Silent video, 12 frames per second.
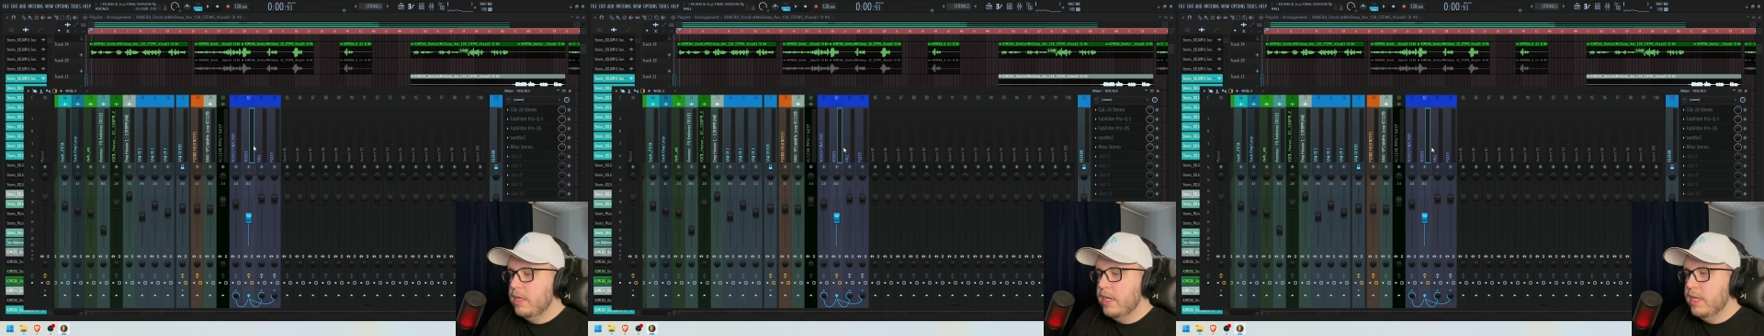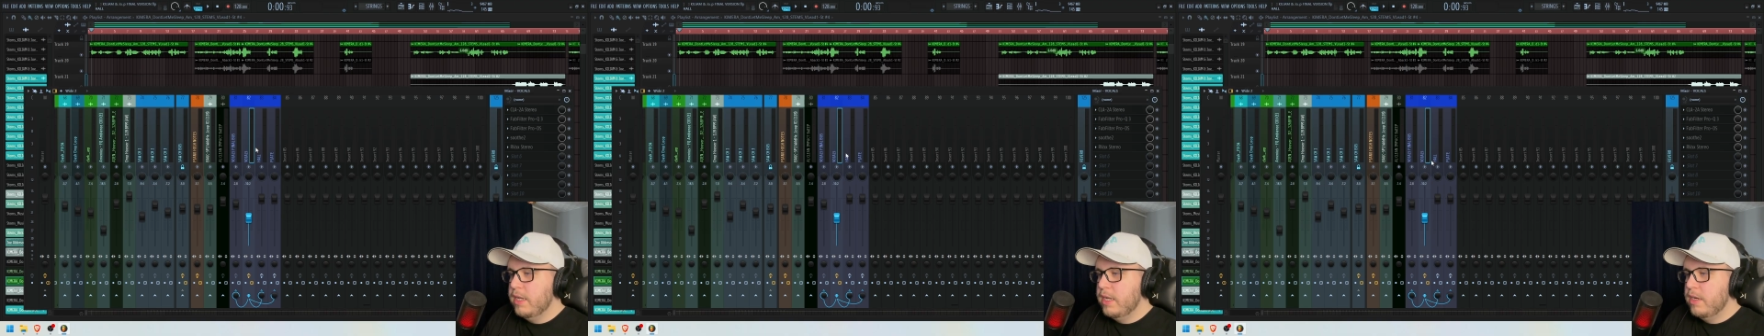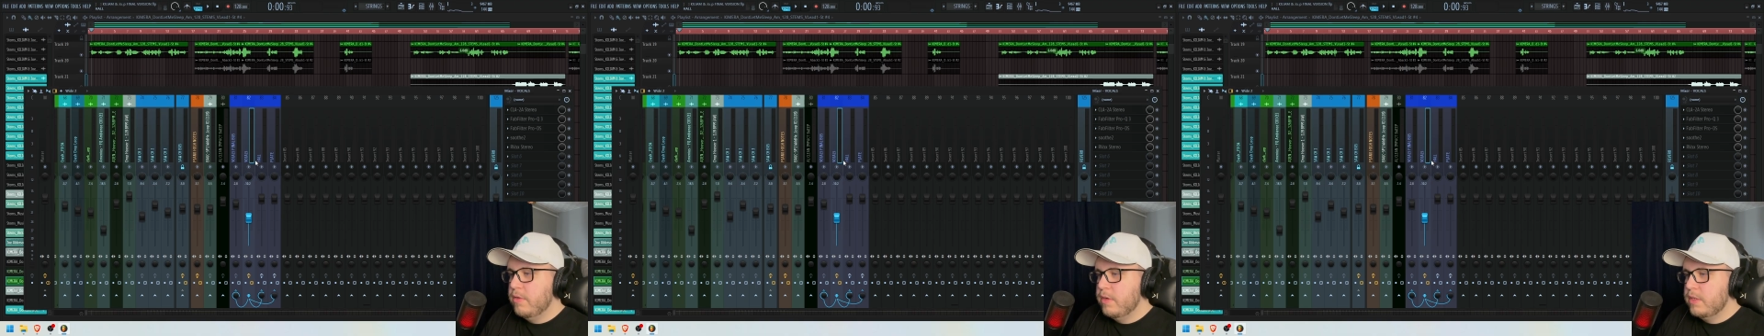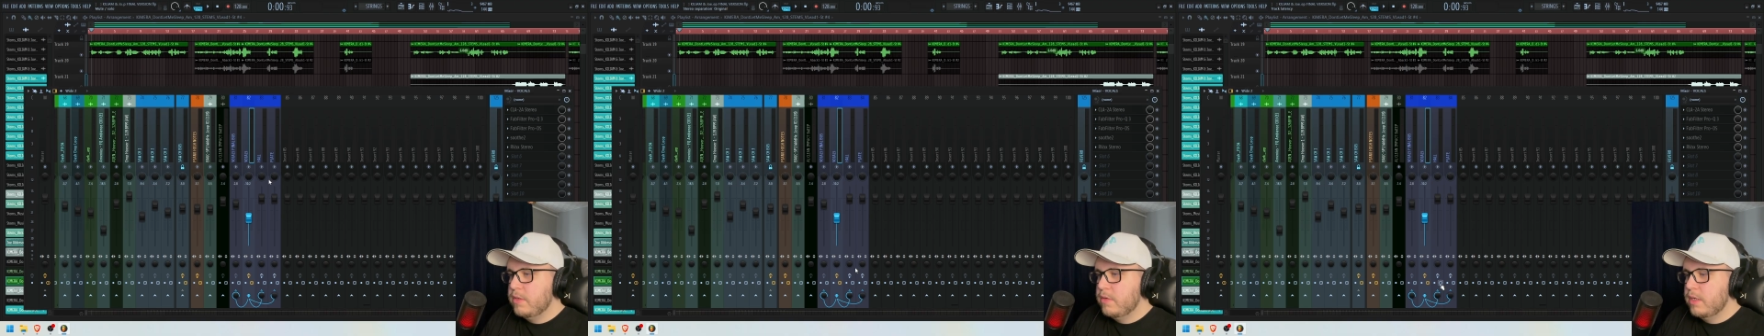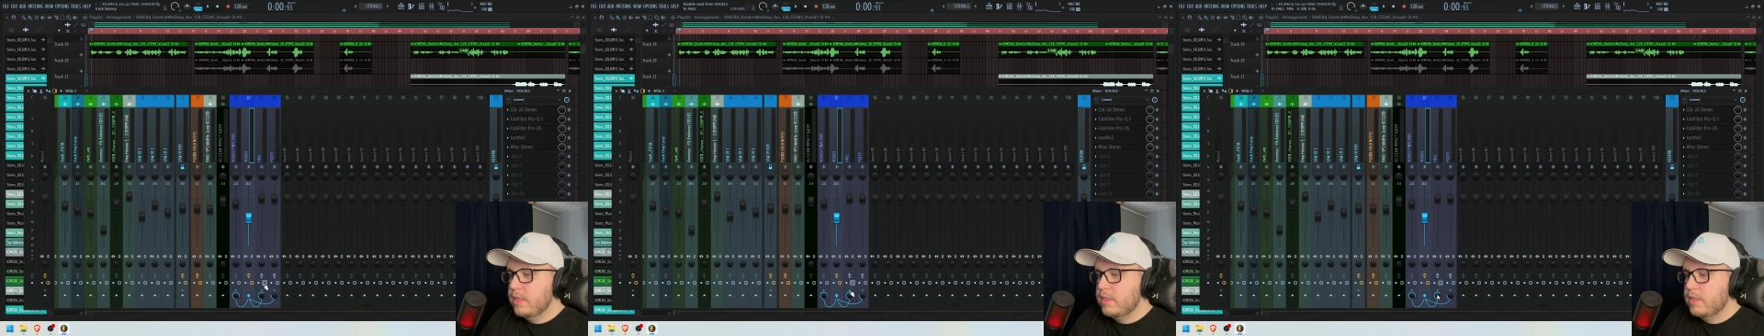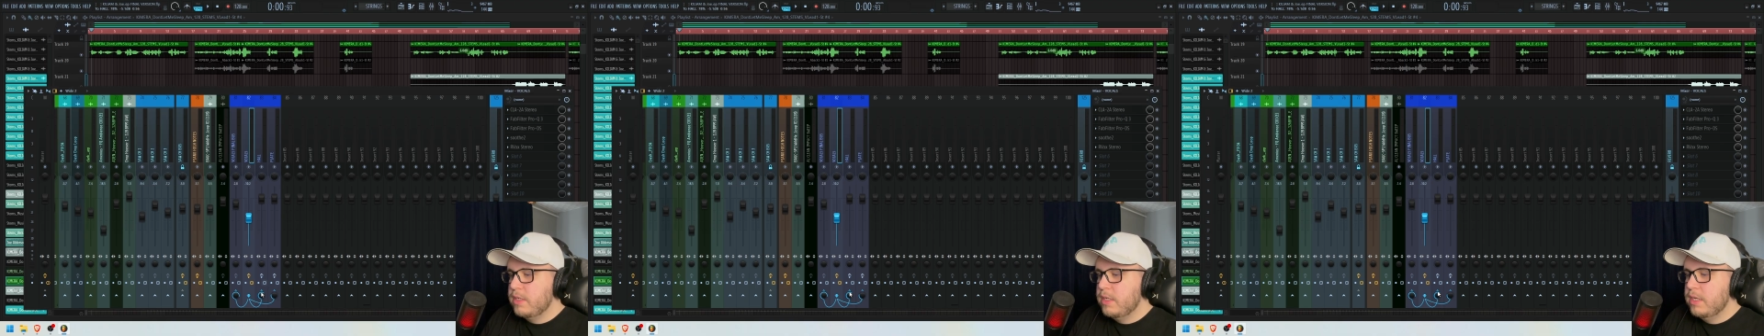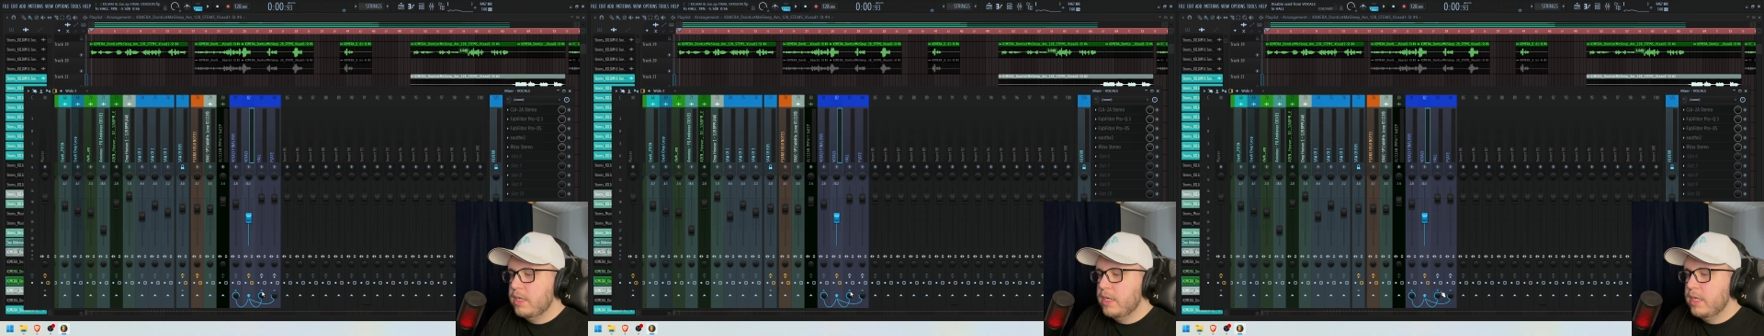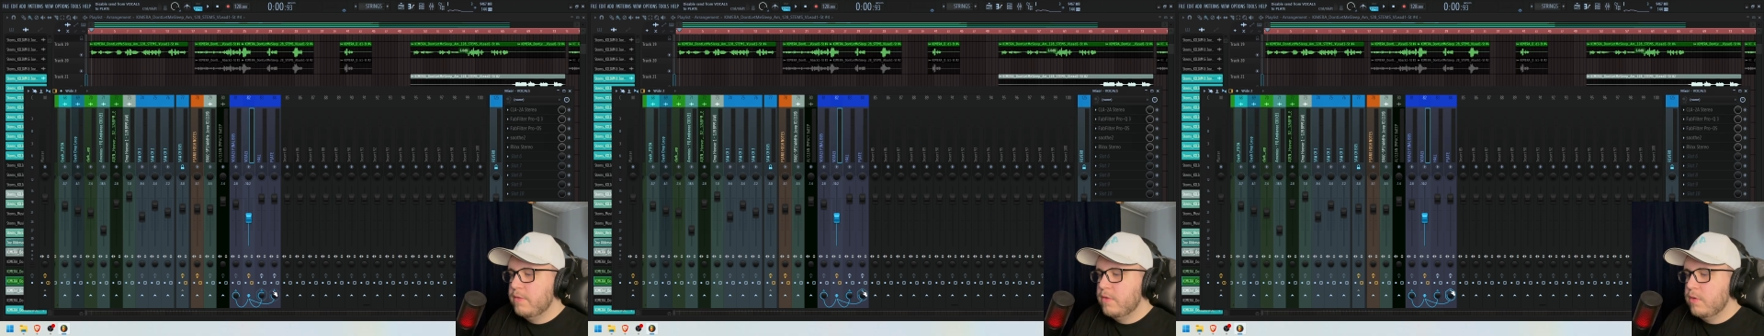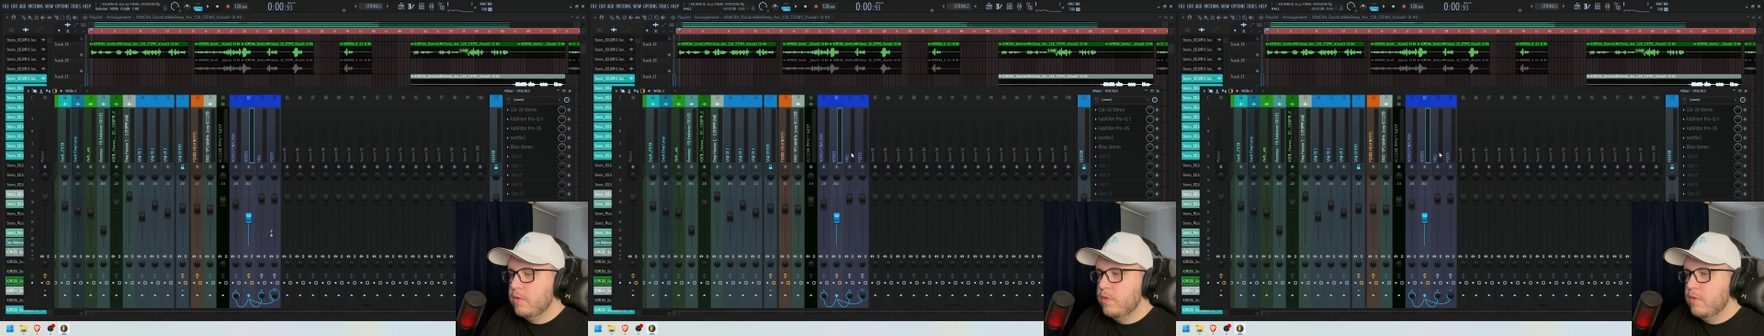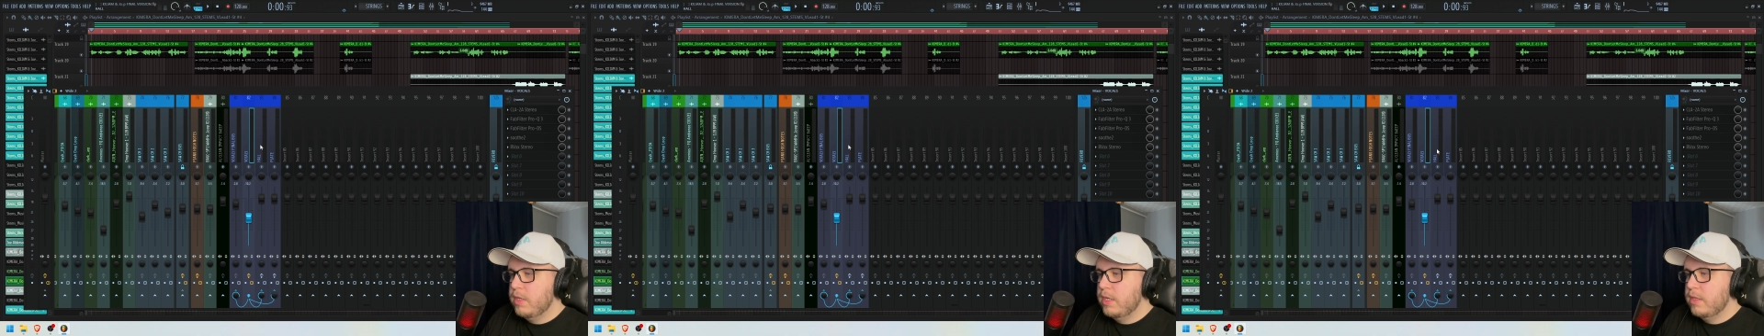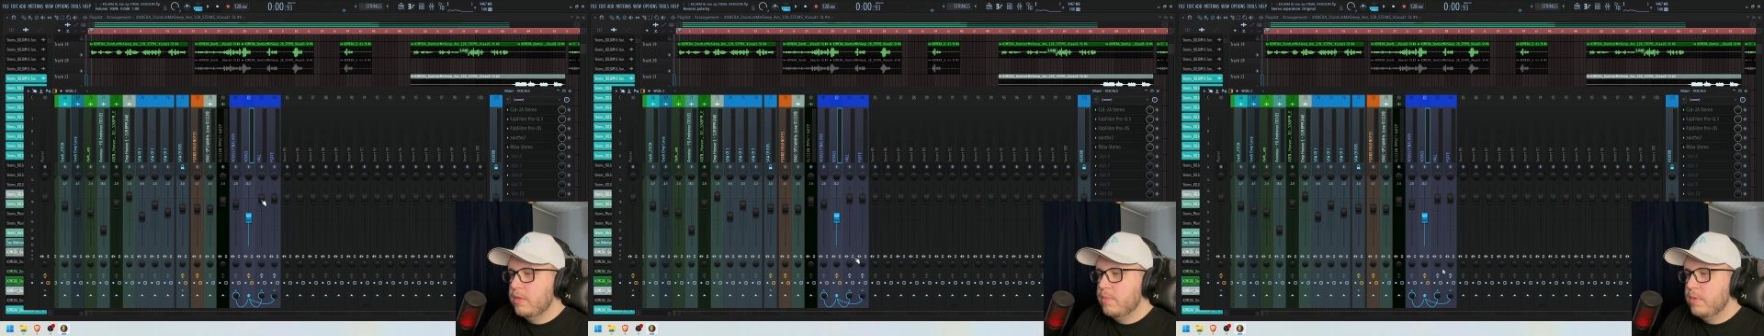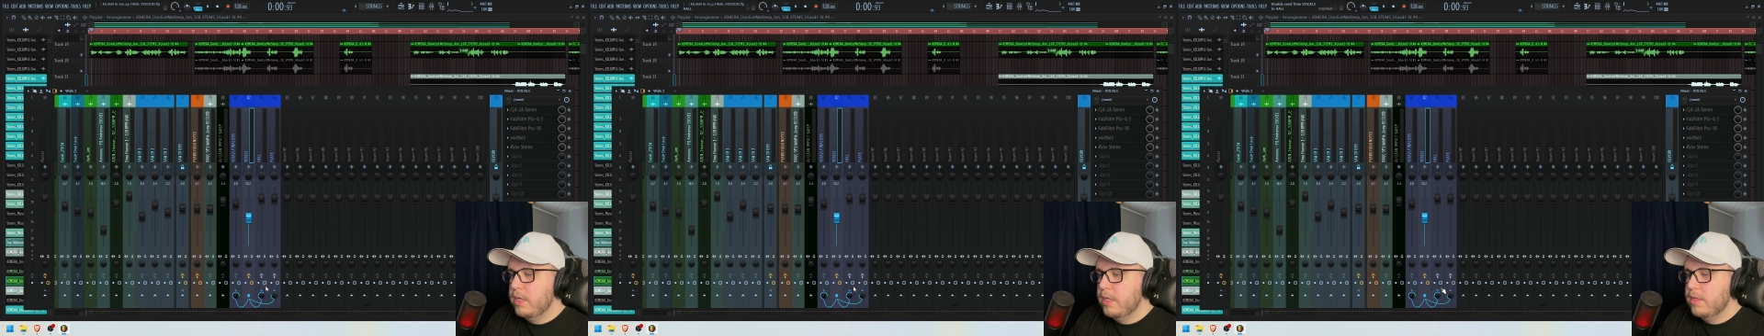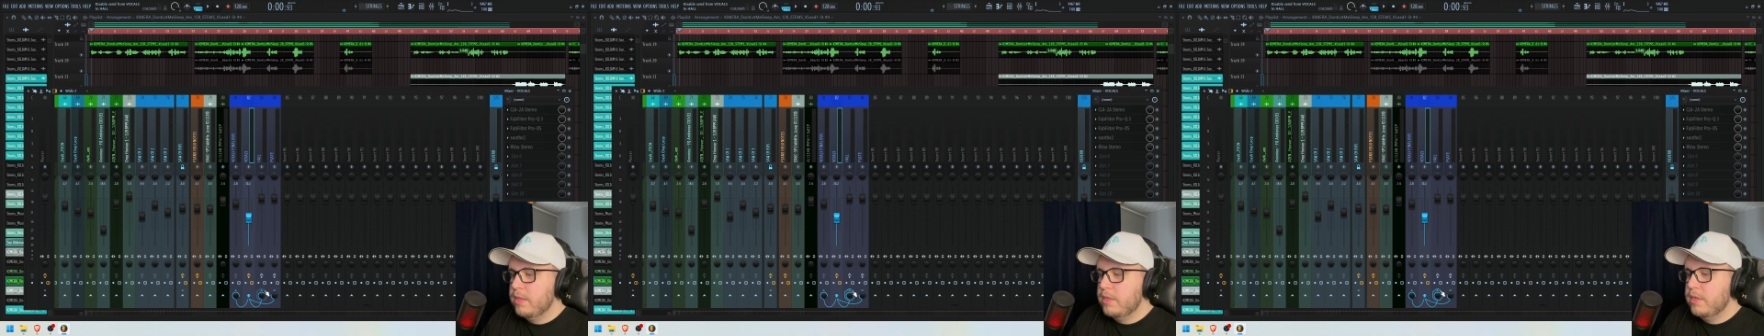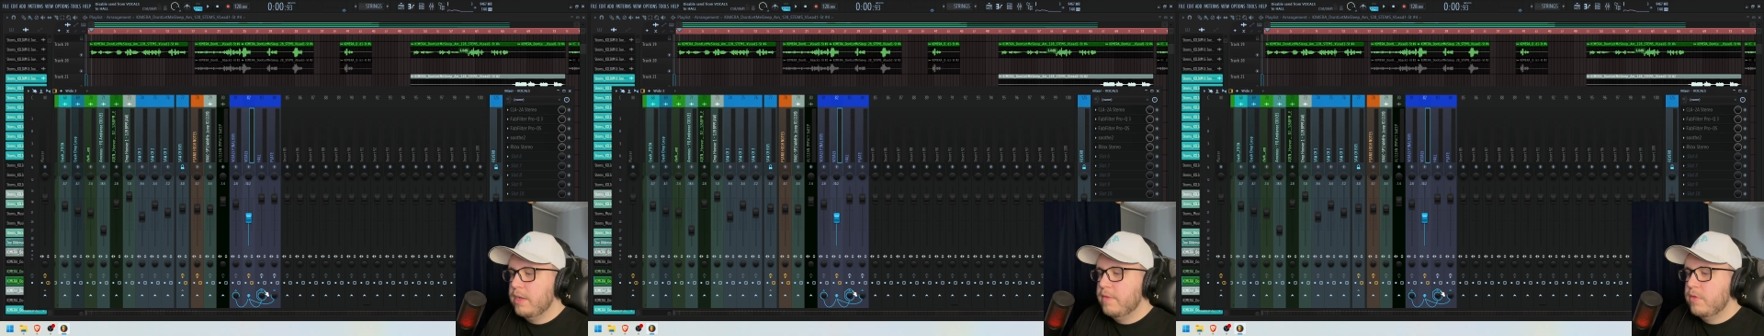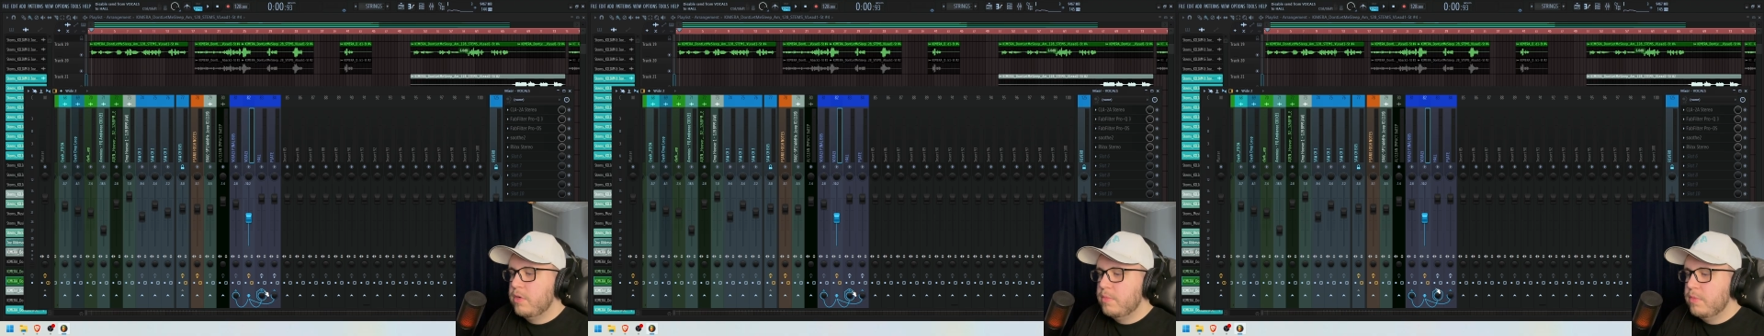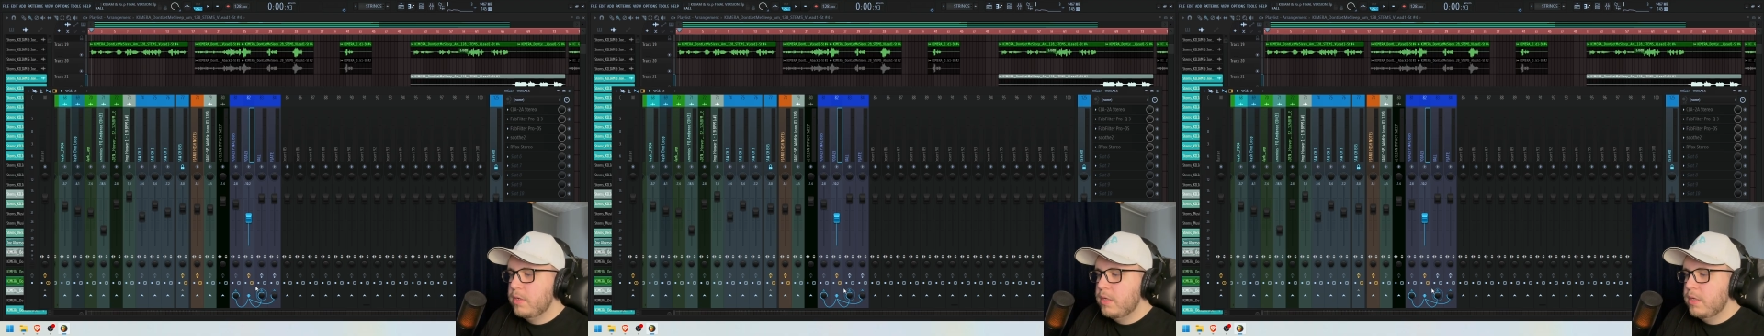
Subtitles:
and now as you can see I have a hole and a plate reverb